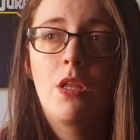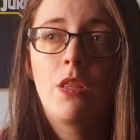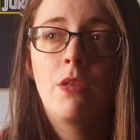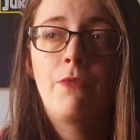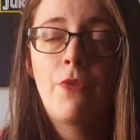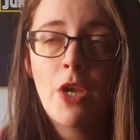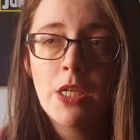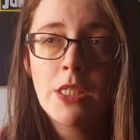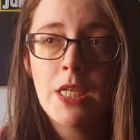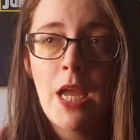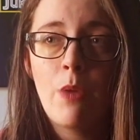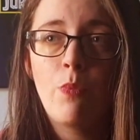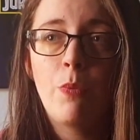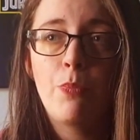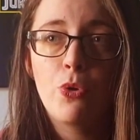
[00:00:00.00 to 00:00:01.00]
The first
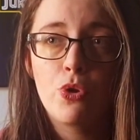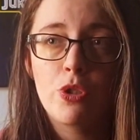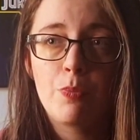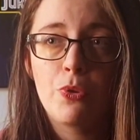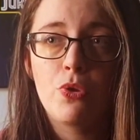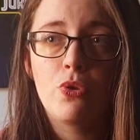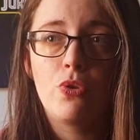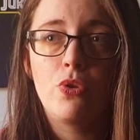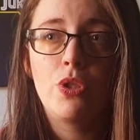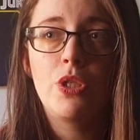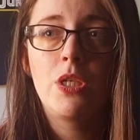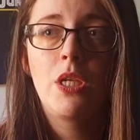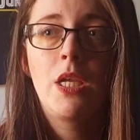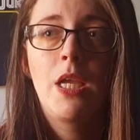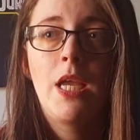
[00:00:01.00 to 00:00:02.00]
time we postponed,
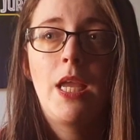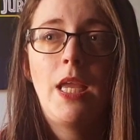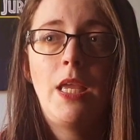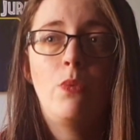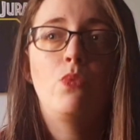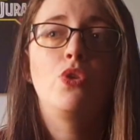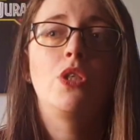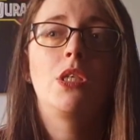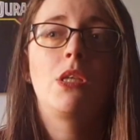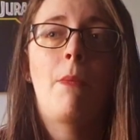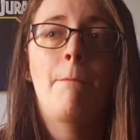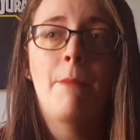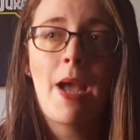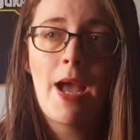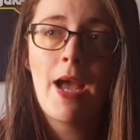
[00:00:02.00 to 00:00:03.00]
it was
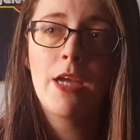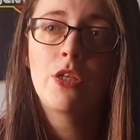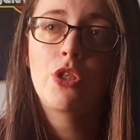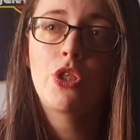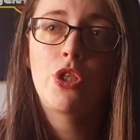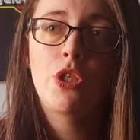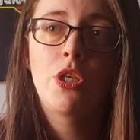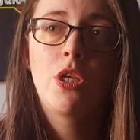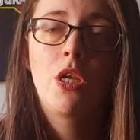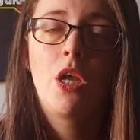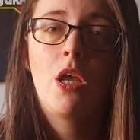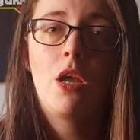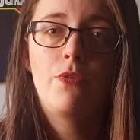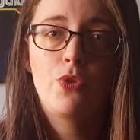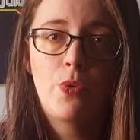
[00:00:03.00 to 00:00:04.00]
March
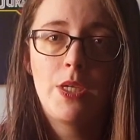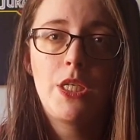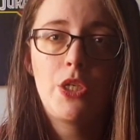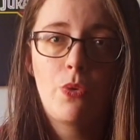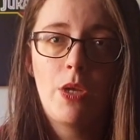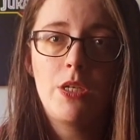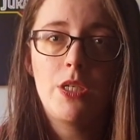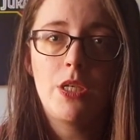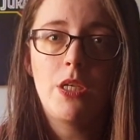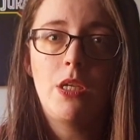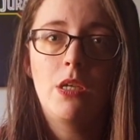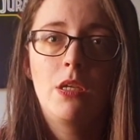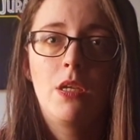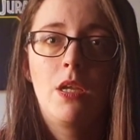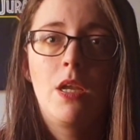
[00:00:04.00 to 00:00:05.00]
of 2020,
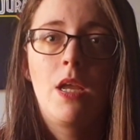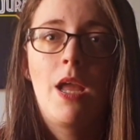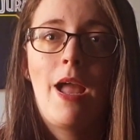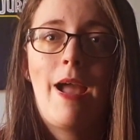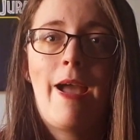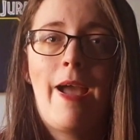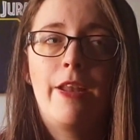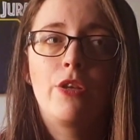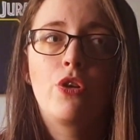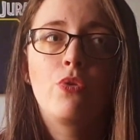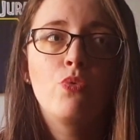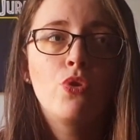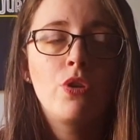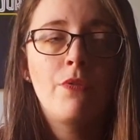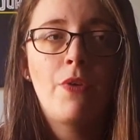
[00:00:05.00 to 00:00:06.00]
and
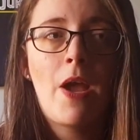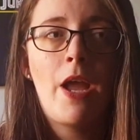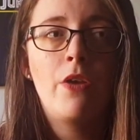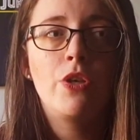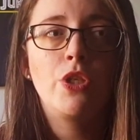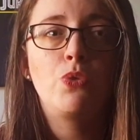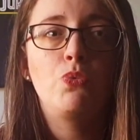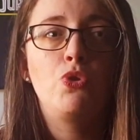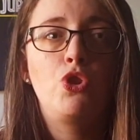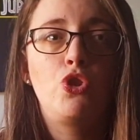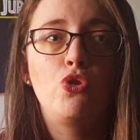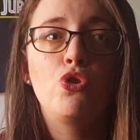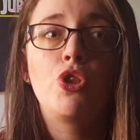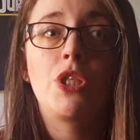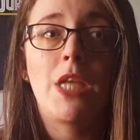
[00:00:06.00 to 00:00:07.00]
coronavirus was
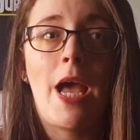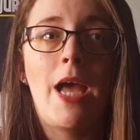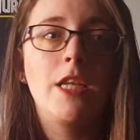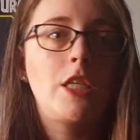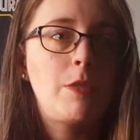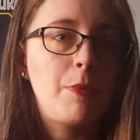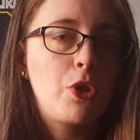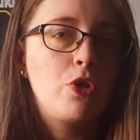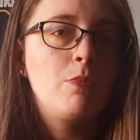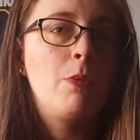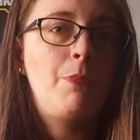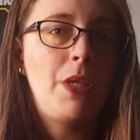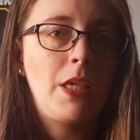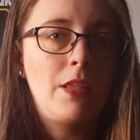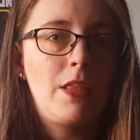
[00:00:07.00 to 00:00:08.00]
just starting to become a
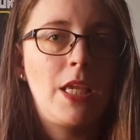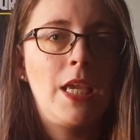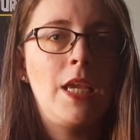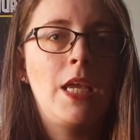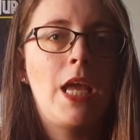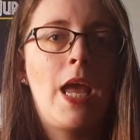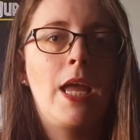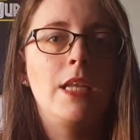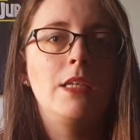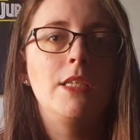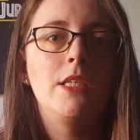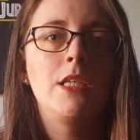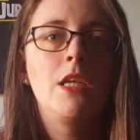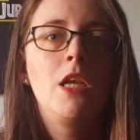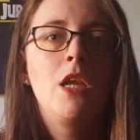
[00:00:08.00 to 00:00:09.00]
big thing,
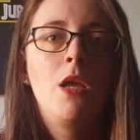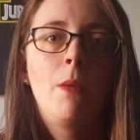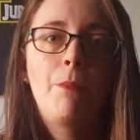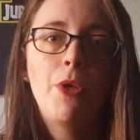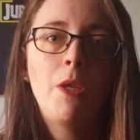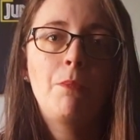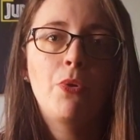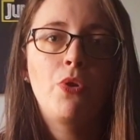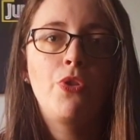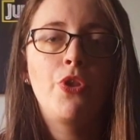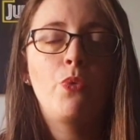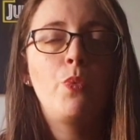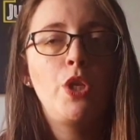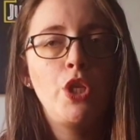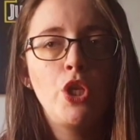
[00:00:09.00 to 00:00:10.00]
and people
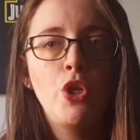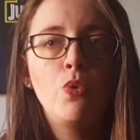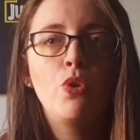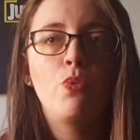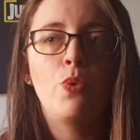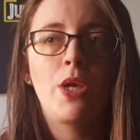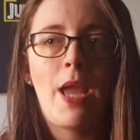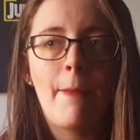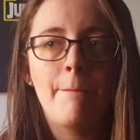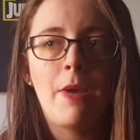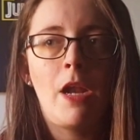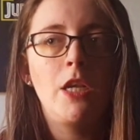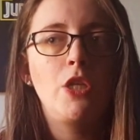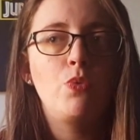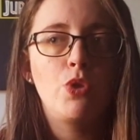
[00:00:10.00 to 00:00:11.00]
that we knew that were getting
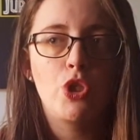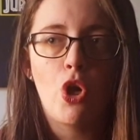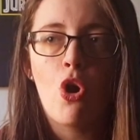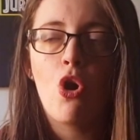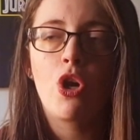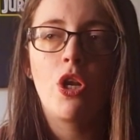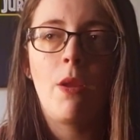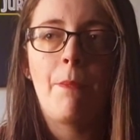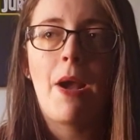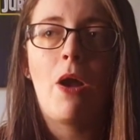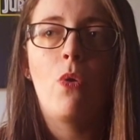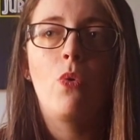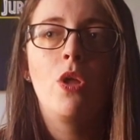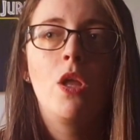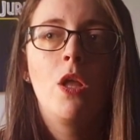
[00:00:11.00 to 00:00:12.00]
married were talking
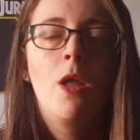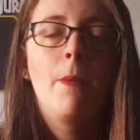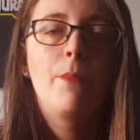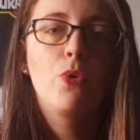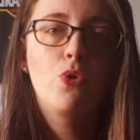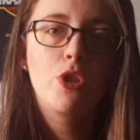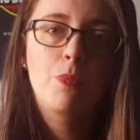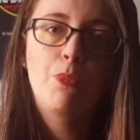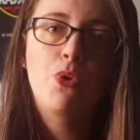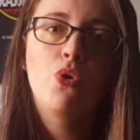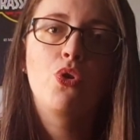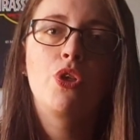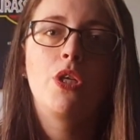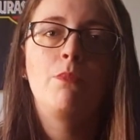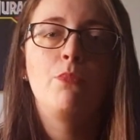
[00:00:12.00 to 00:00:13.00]
about
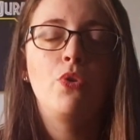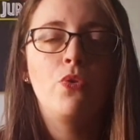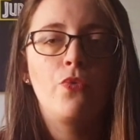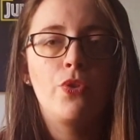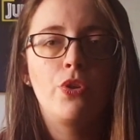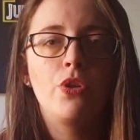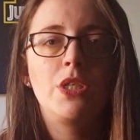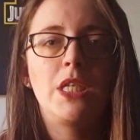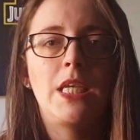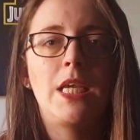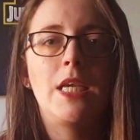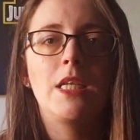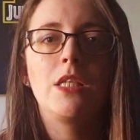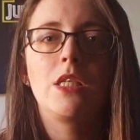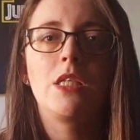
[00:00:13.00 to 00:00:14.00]
postponing and moving their
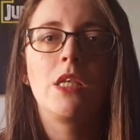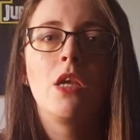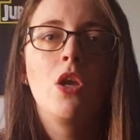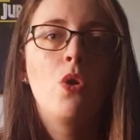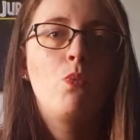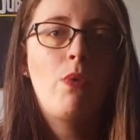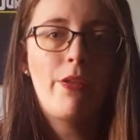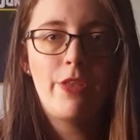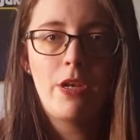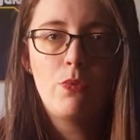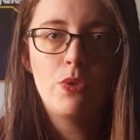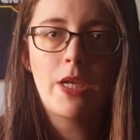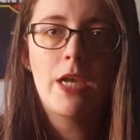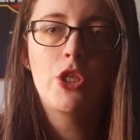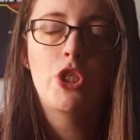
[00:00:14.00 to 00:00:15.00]
dates, whether it
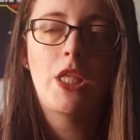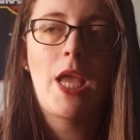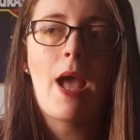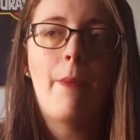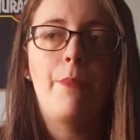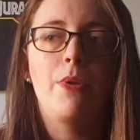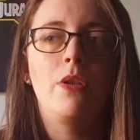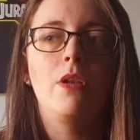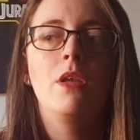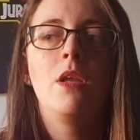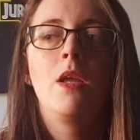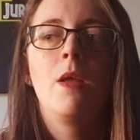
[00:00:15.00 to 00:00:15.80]
would actually happen.